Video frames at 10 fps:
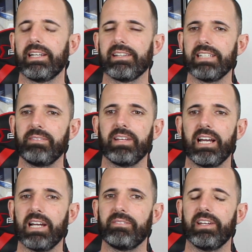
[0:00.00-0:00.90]
at the same
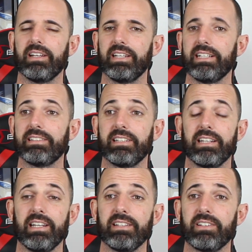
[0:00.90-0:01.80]
time, at least
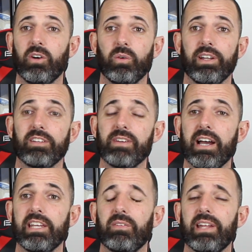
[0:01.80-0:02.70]
it is holding its
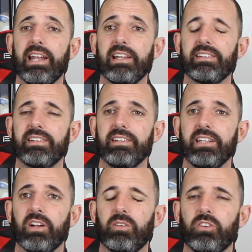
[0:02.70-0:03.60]
value, and that is,
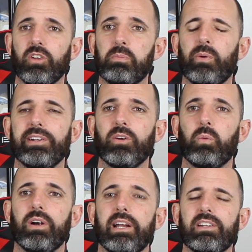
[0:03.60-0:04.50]
to the point to
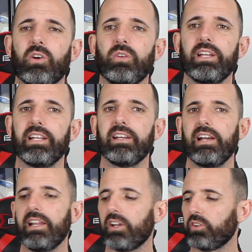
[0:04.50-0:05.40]
where
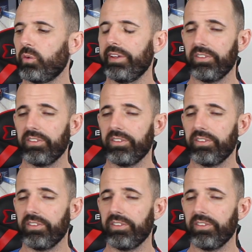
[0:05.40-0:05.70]
there was only